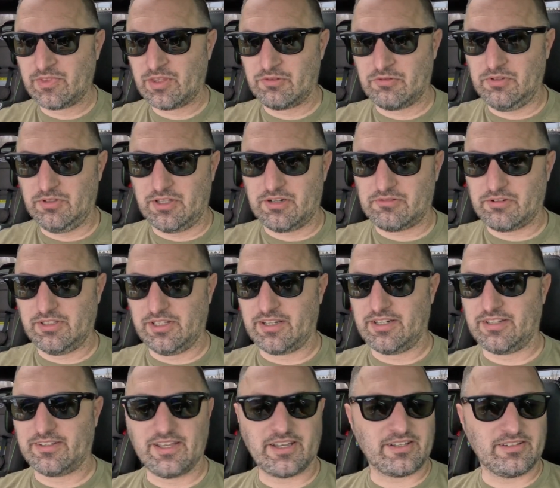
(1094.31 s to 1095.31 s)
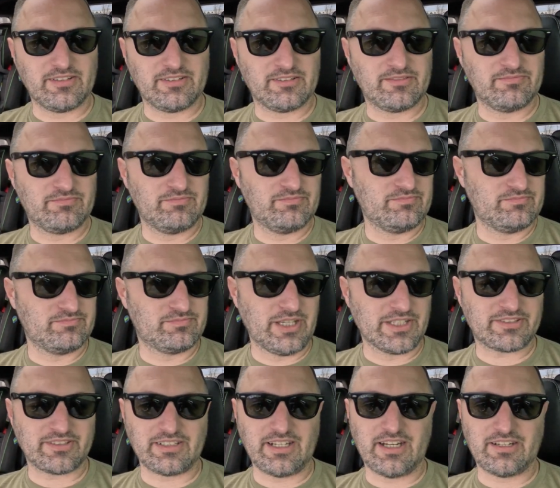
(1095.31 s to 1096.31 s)
We're literally gonna take a
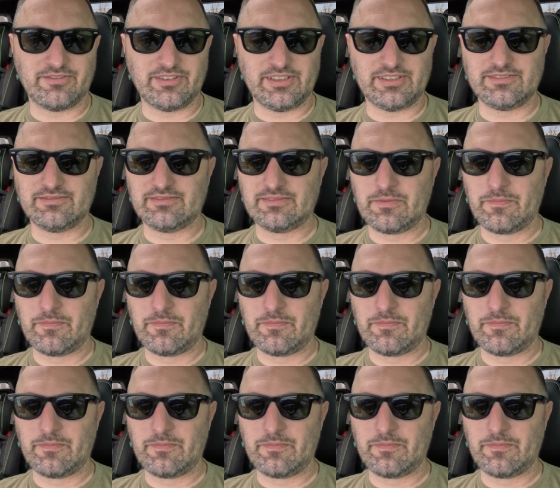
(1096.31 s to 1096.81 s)
piston out of it,